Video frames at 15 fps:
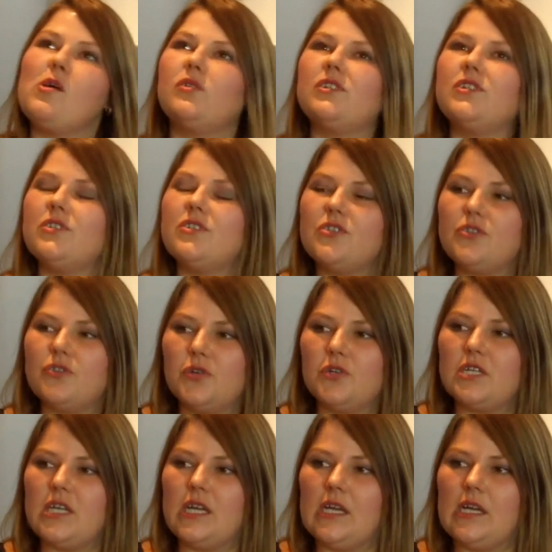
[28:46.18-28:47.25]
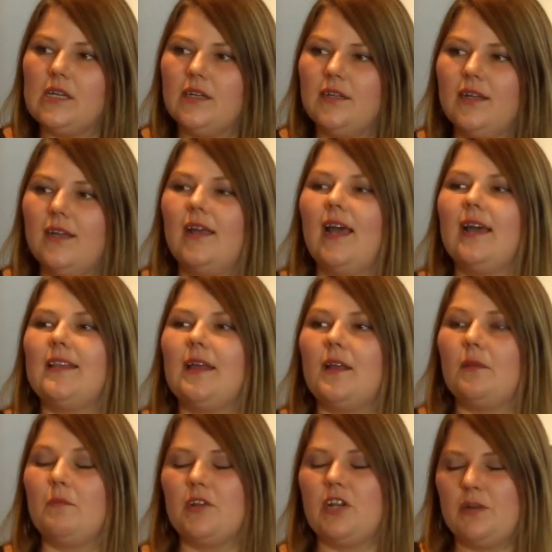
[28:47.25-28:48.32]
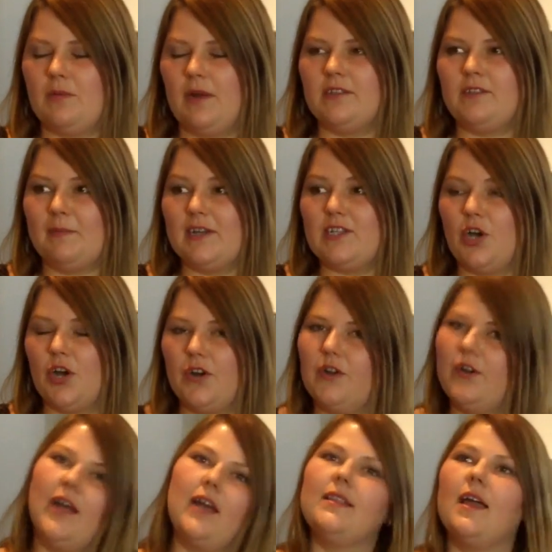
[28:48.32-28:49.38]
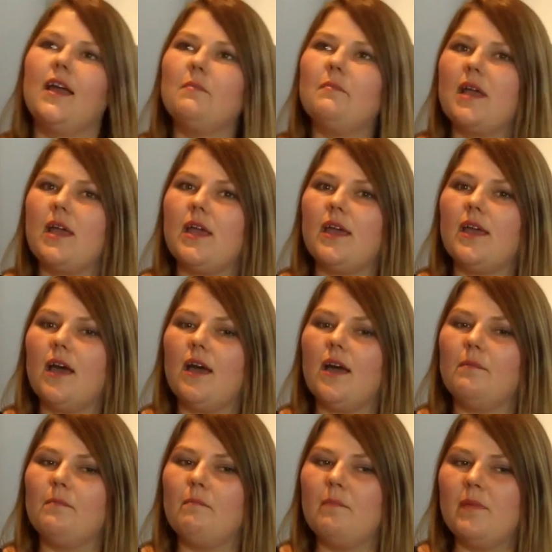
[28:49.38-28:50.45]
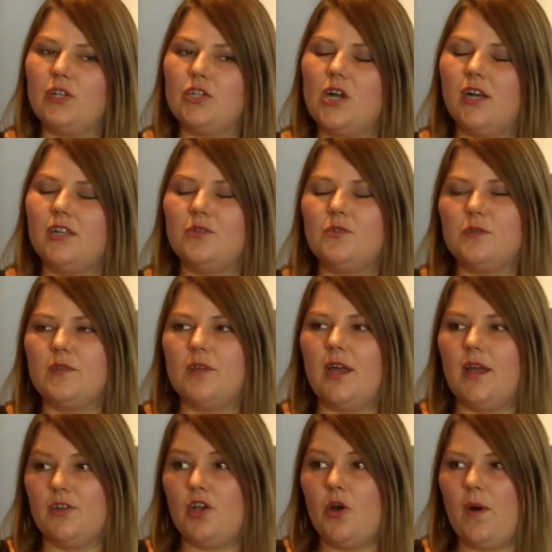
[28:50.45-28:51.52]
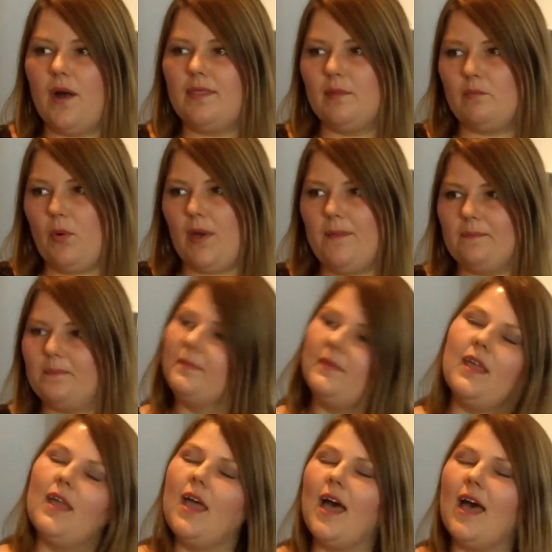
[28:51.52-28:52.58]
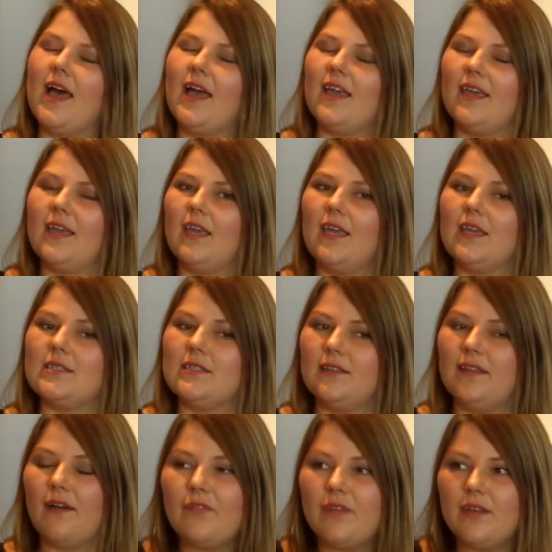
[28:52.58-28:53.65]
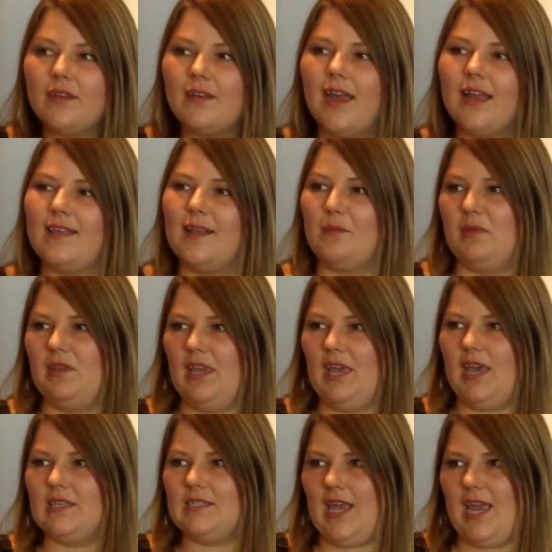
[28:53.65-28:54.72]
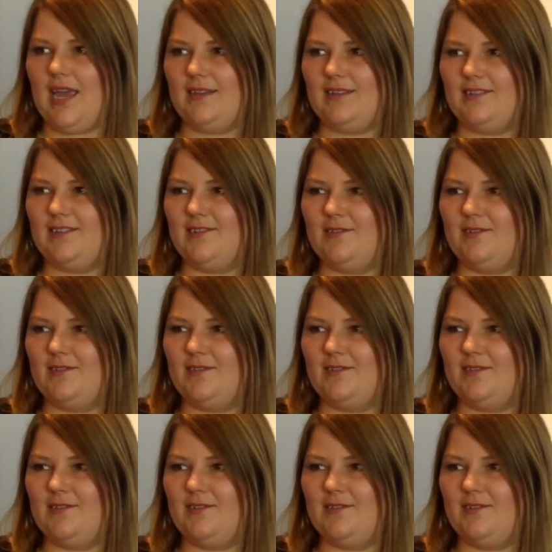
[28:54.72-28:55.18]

oldest is 13, and then my daughter, and then my middle child, who's Noah, the boy. Mm-hmm. He is 11, and then Amelia is 8.